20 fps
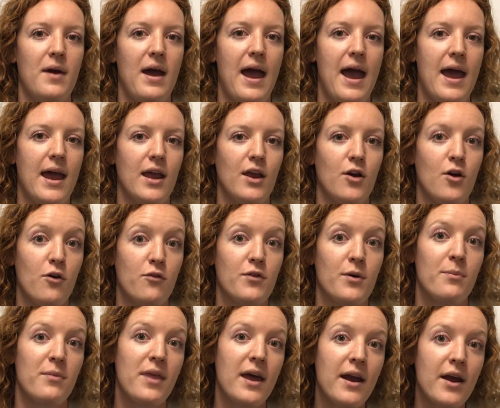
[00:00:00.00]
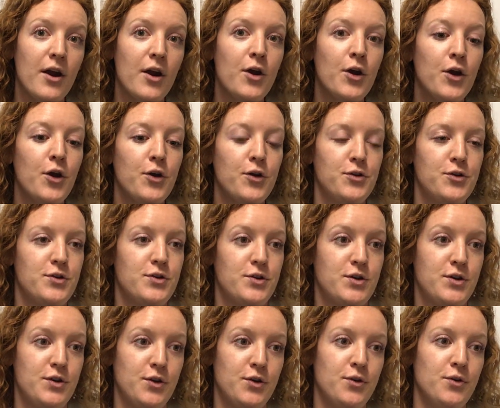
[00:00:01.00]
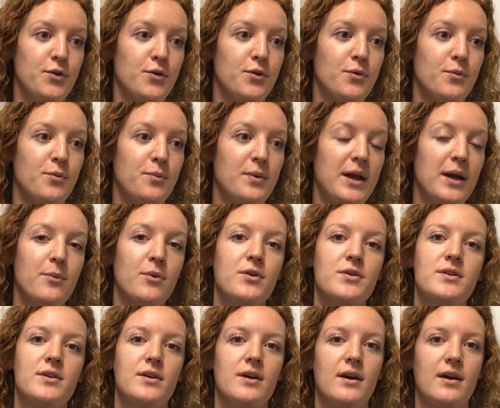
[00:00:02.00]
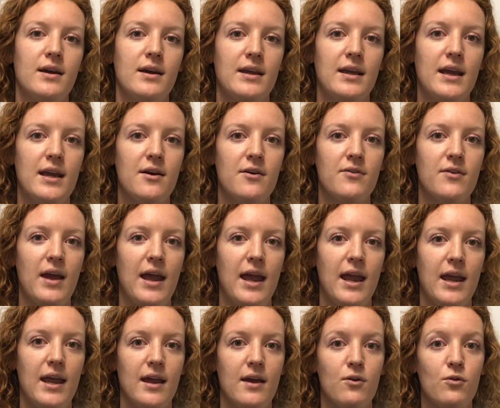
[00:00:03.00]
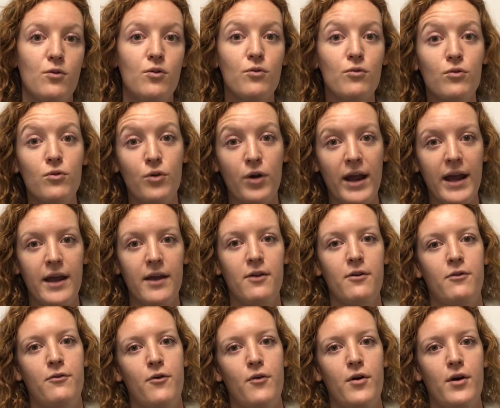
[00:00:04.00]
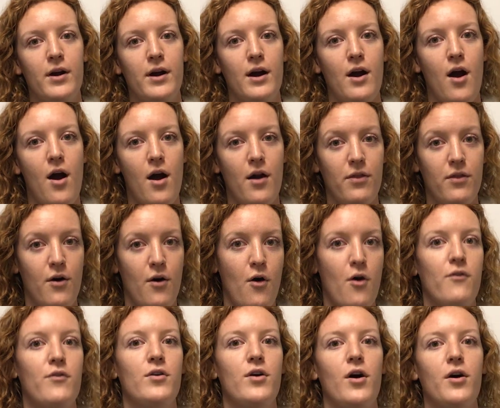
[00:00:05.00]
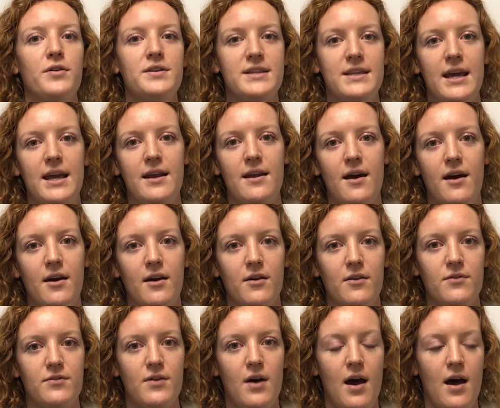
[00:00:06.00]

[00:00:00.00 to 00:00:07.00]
and go from there to be able to give a grade for the overall state of